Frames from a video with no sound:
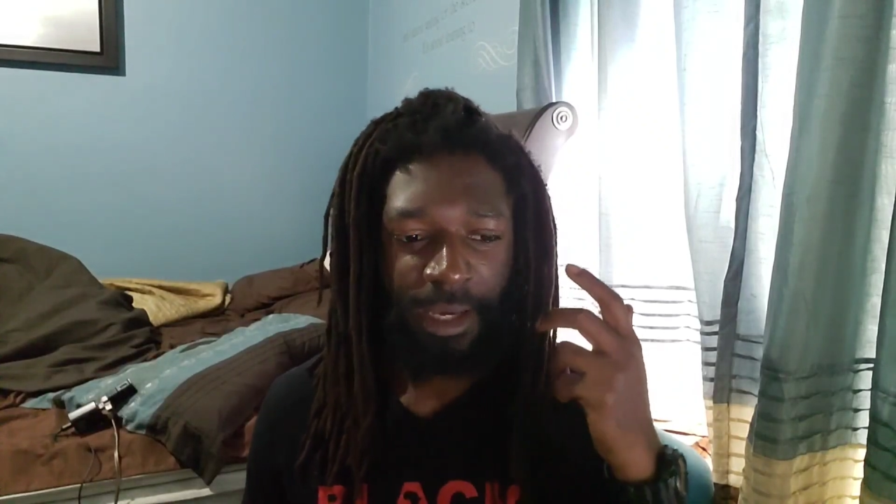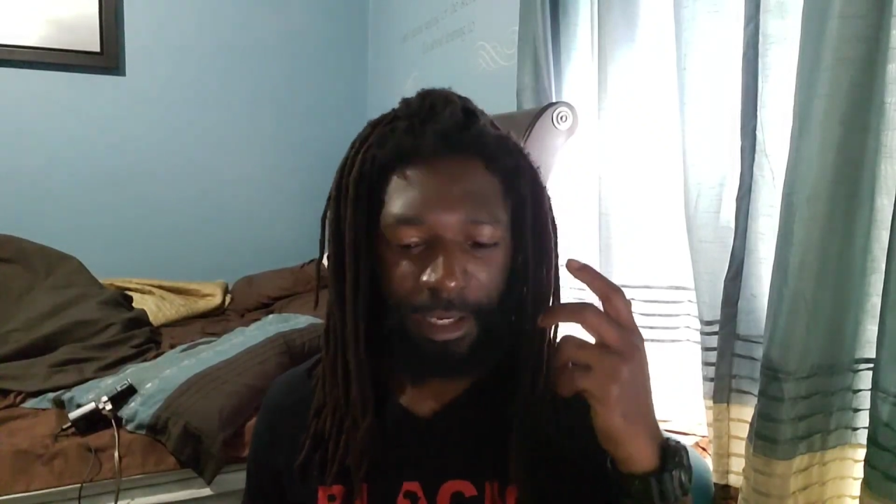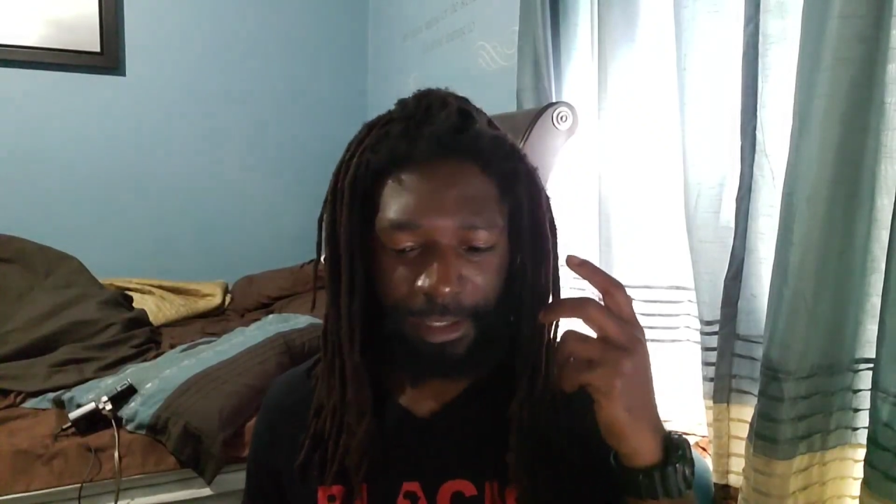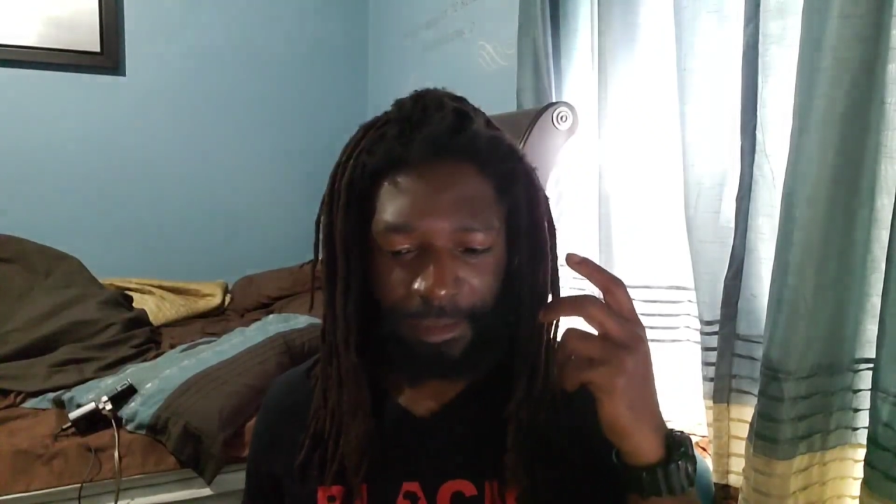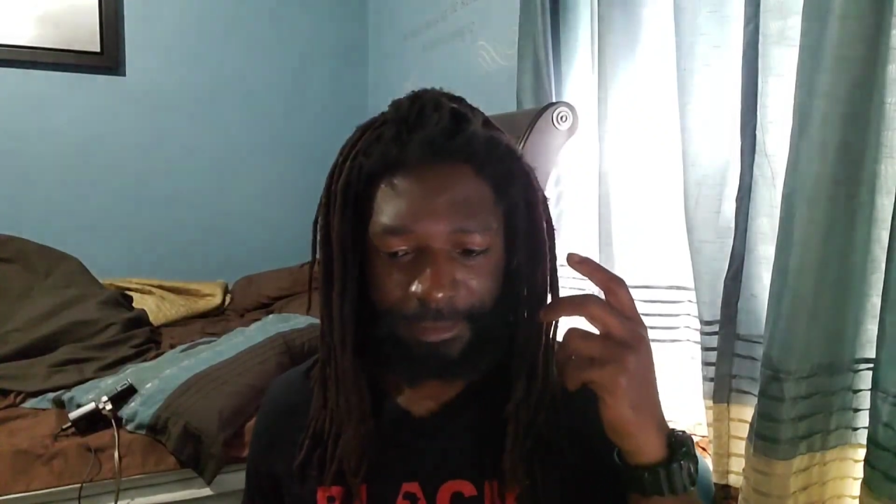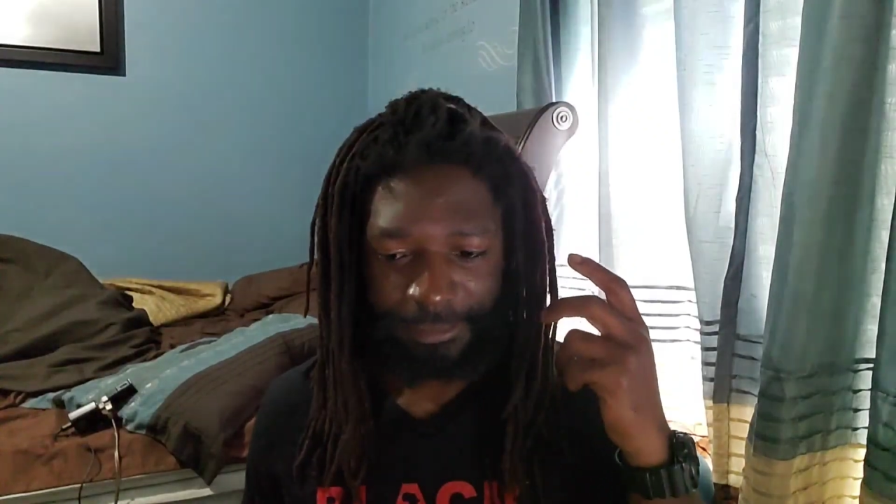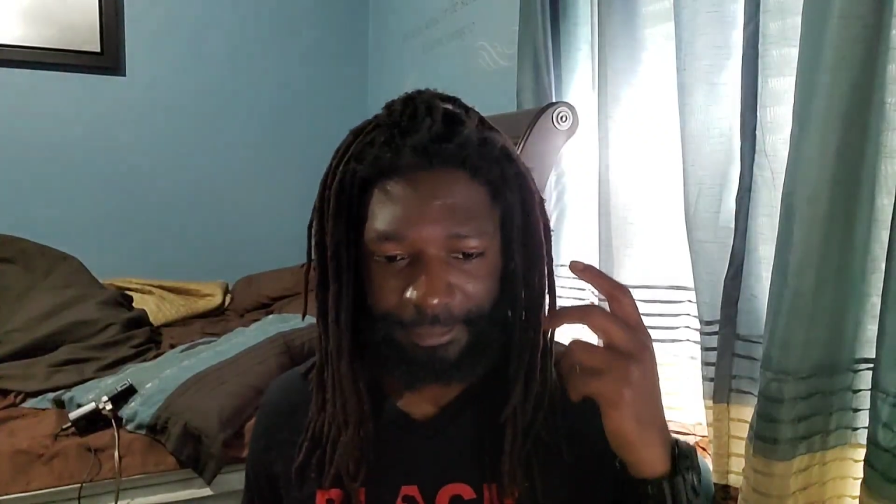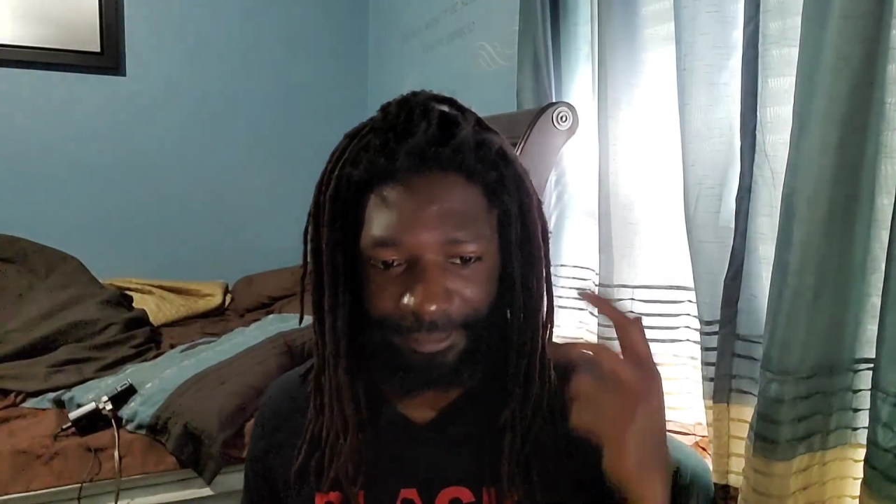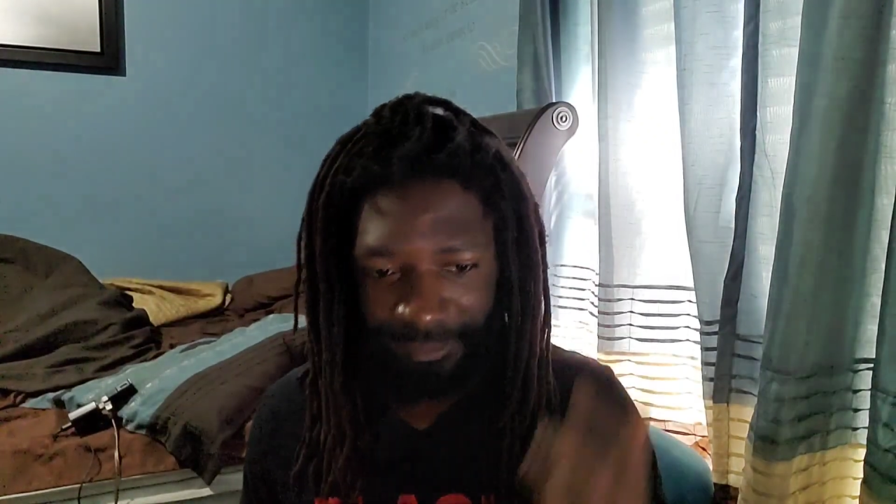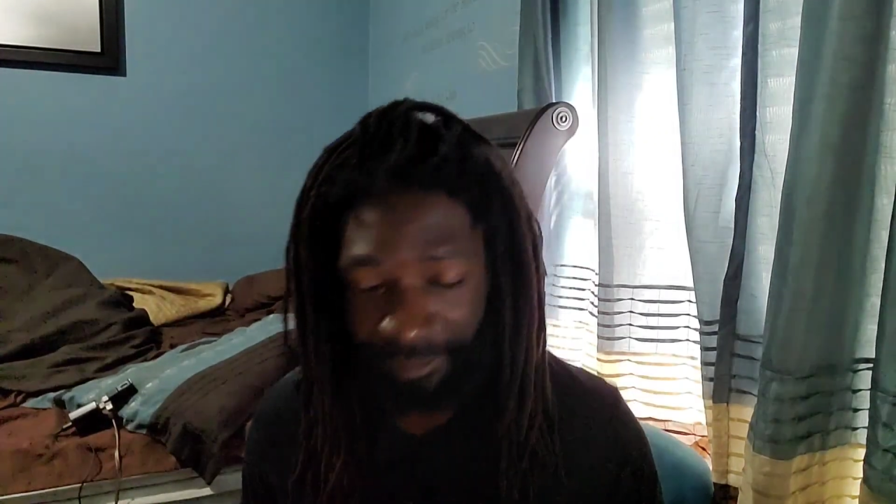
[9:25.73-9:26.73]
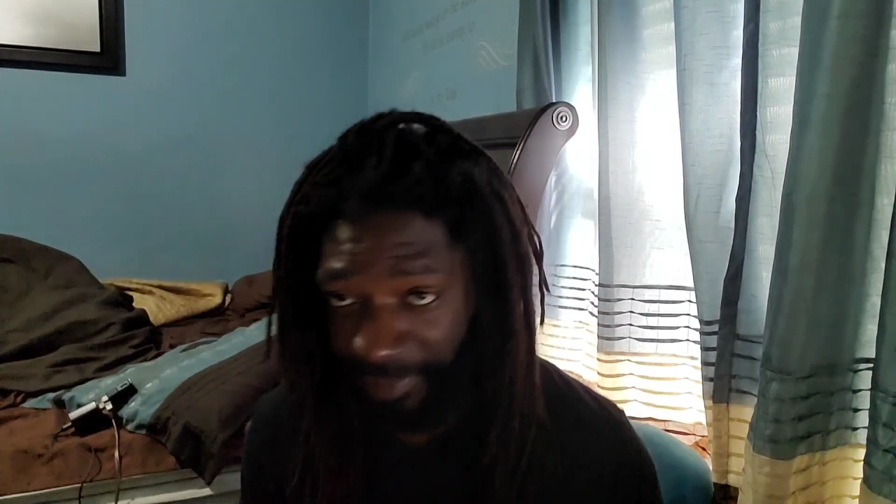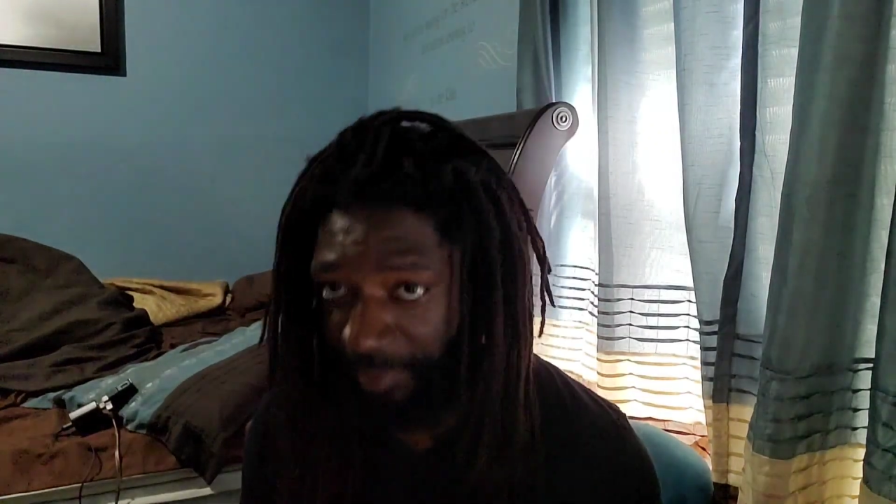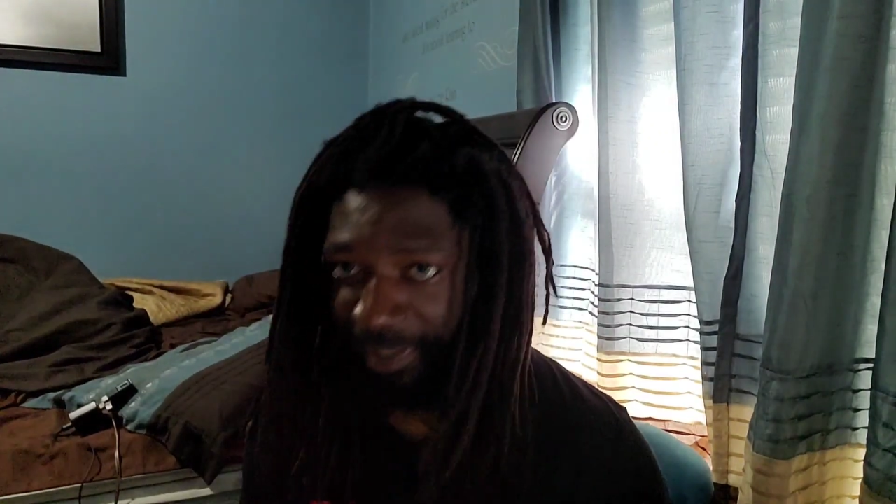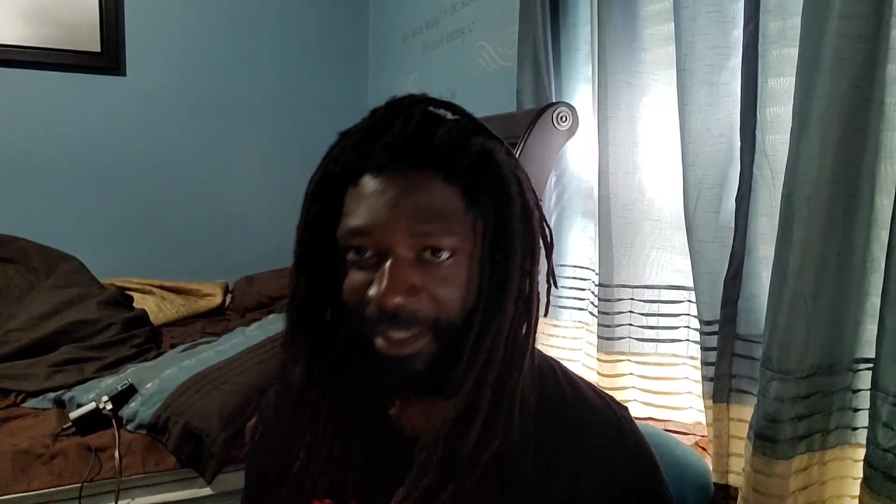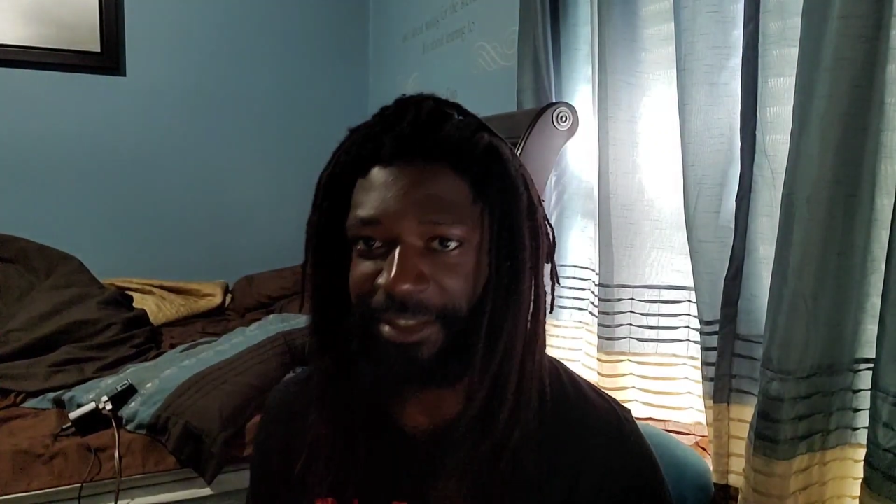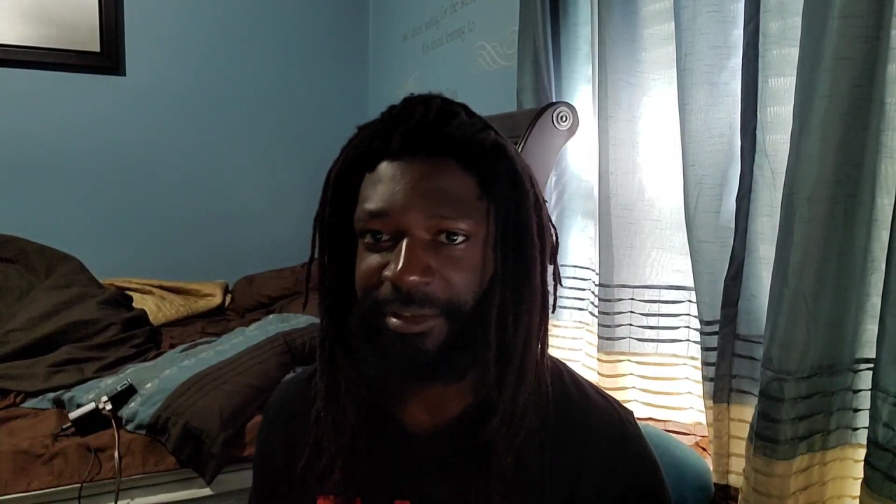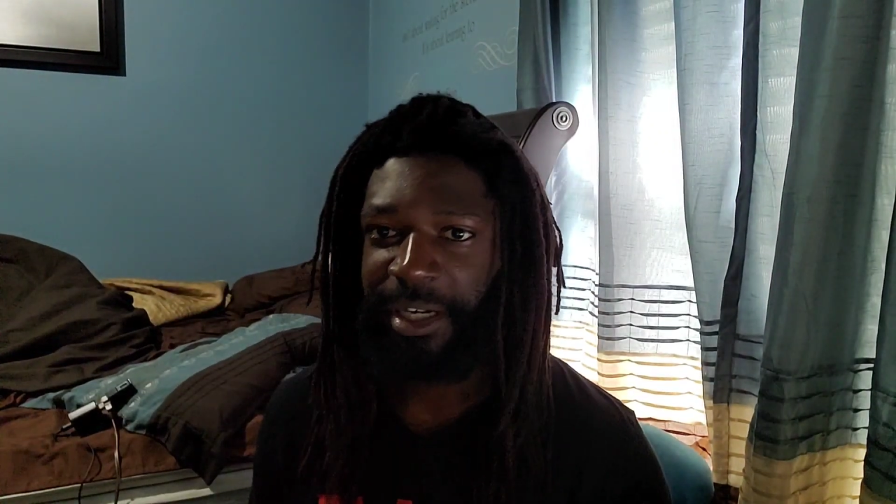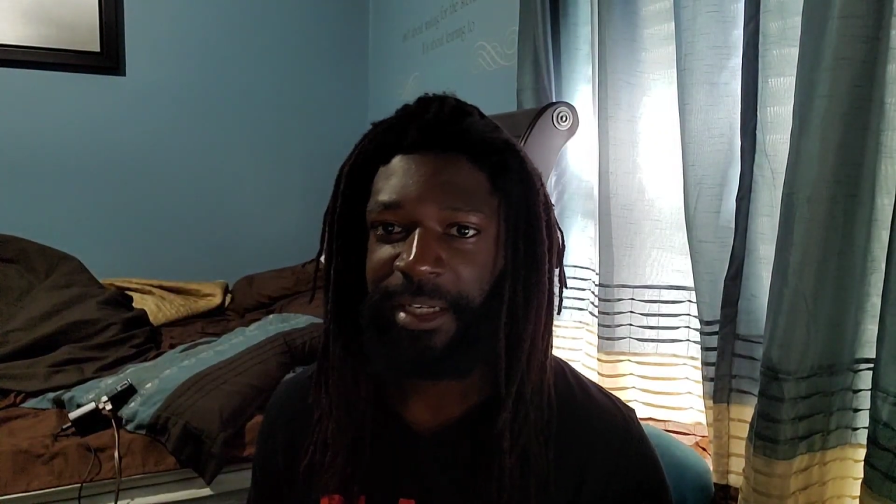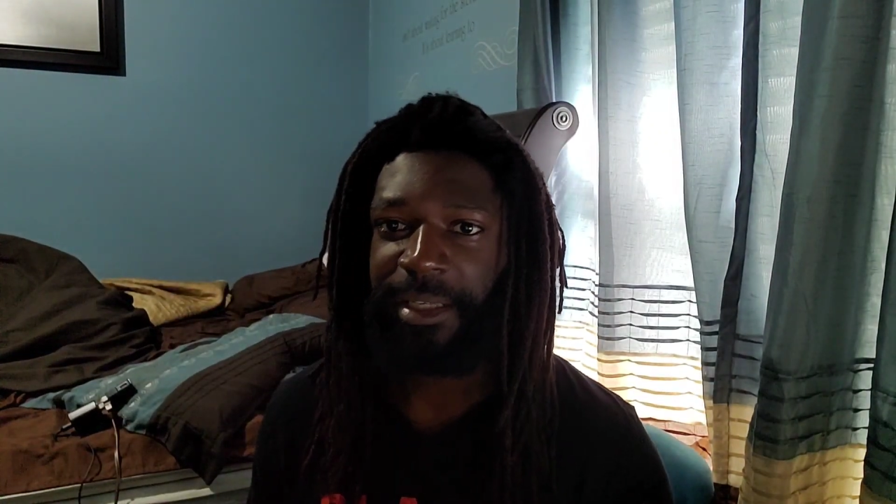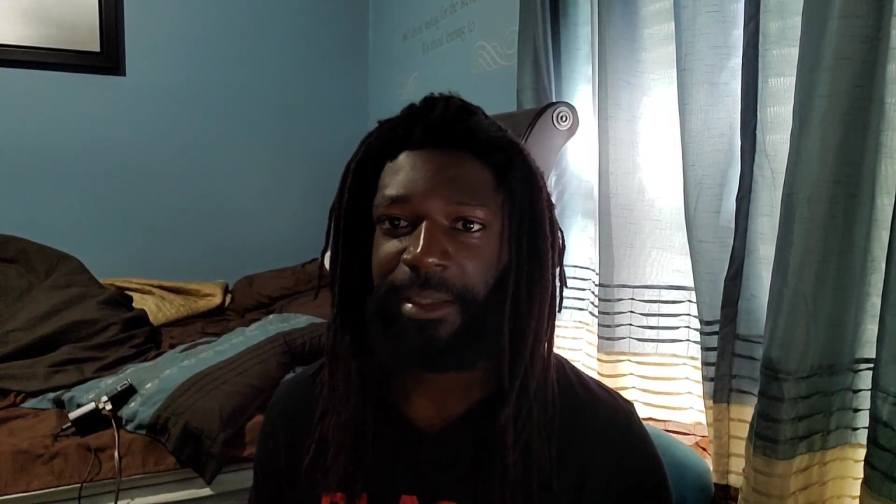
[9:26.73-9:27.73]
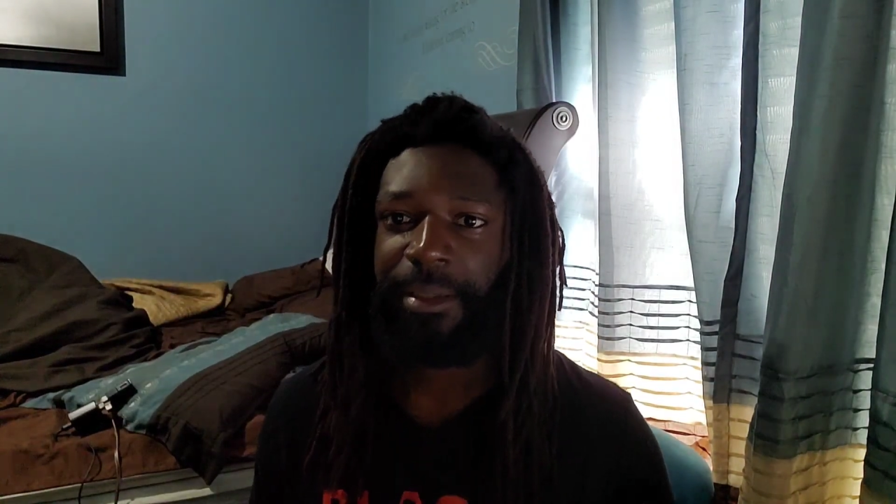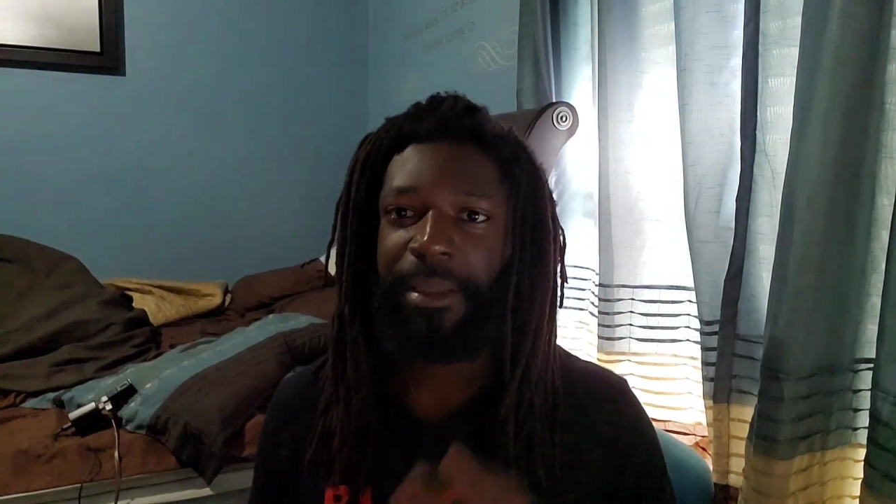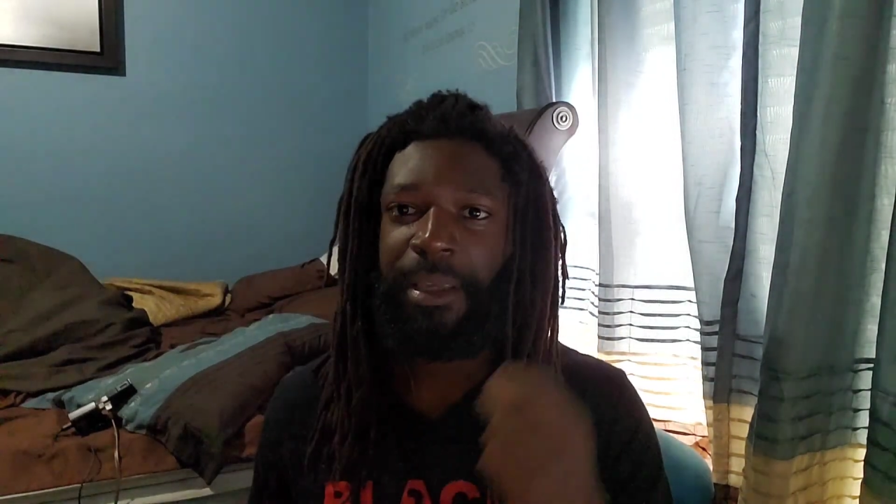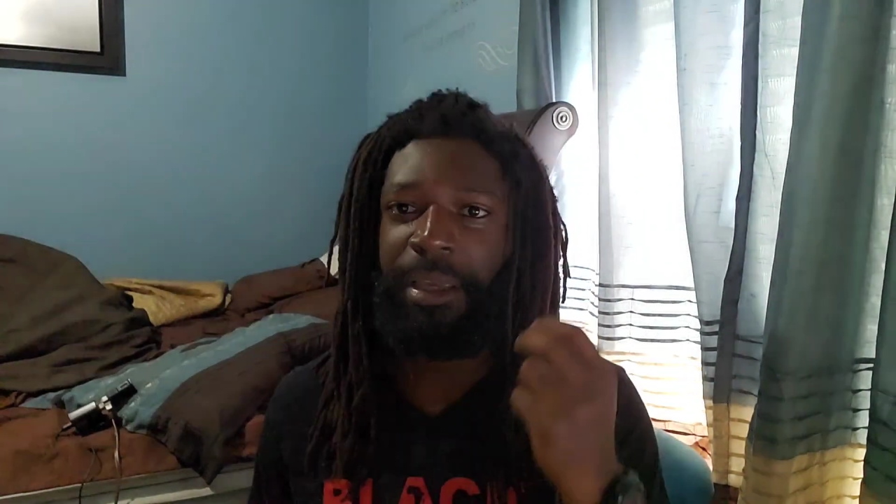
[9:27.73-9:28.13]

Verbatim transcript: Um, remember, get training.